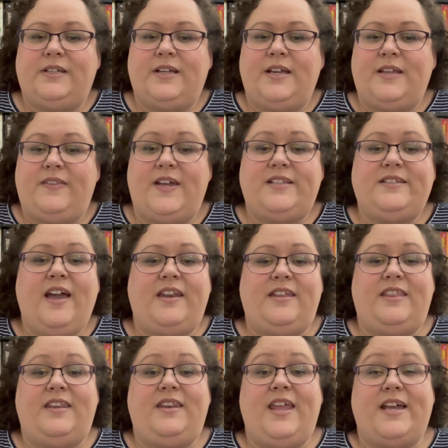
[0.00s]
that's kind of
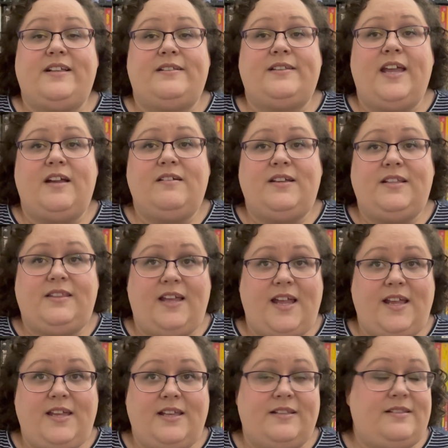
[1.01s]
the next scary
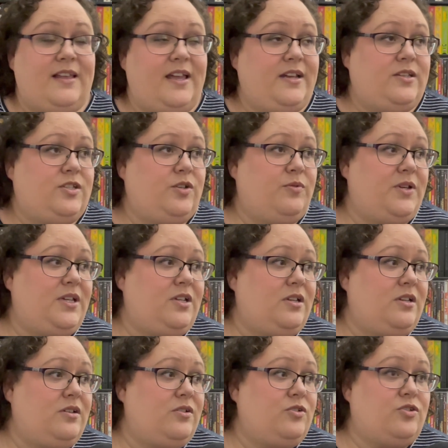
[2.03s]
thing is like
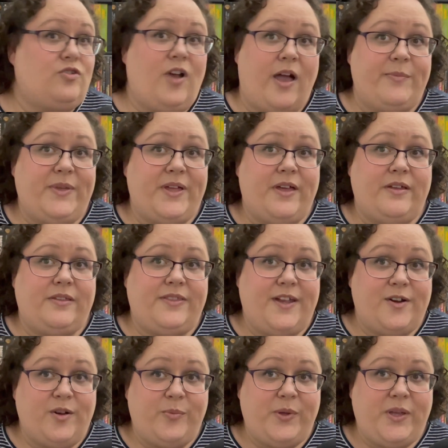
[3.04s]
doing trauma
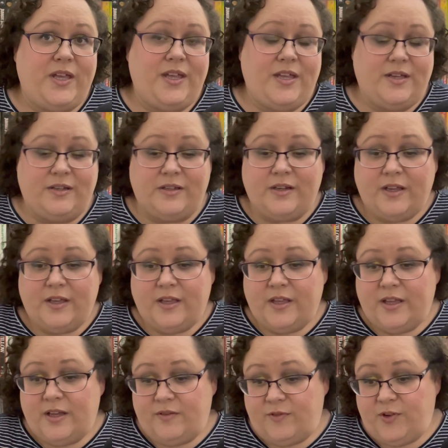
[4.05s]
therapy and
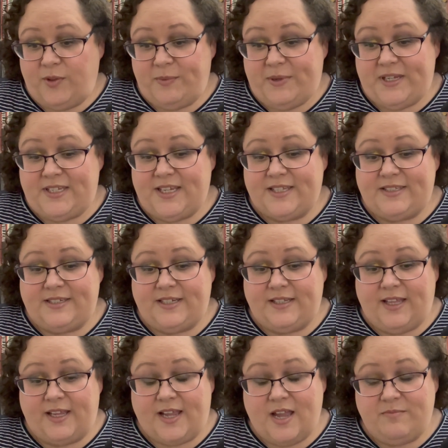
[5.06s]
for the PTSD.
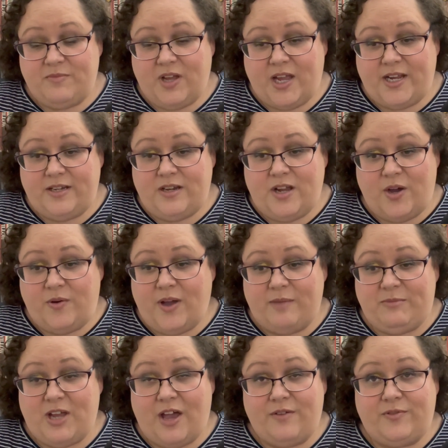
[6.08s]
Like I know I'm
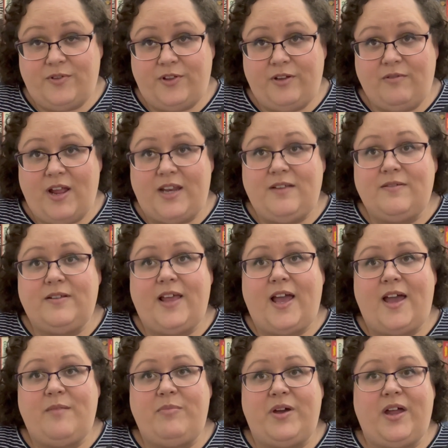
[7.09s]
not fully ready for
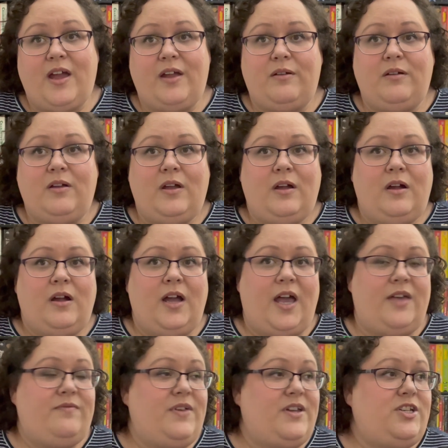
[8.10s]
that, but I
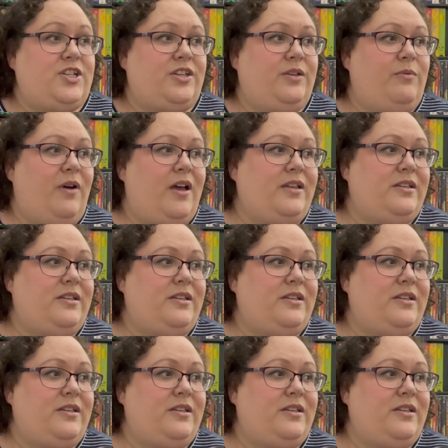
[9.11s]
eventually I